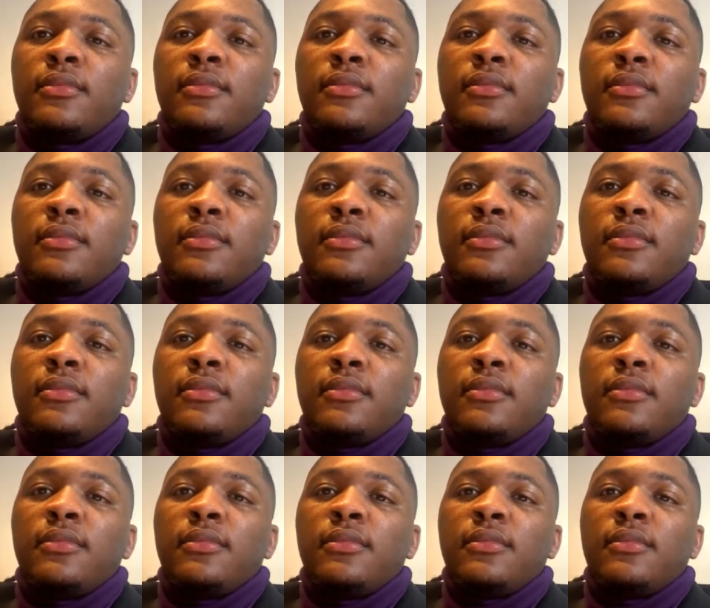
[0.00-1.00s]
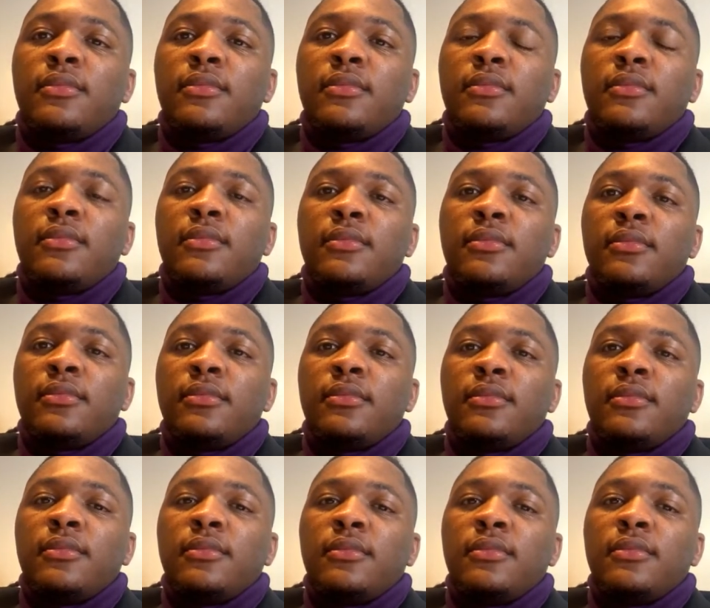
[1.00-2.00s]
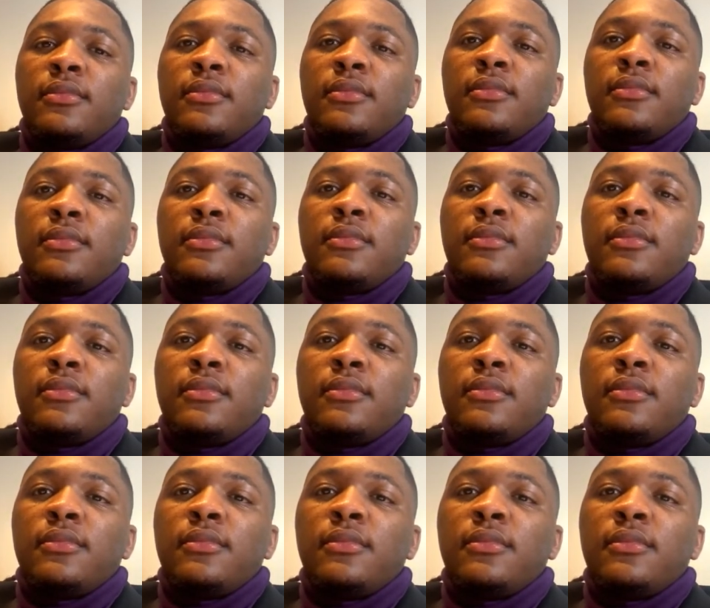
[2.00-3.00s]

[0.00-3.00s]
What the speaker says: No words are spoken by the person on screen.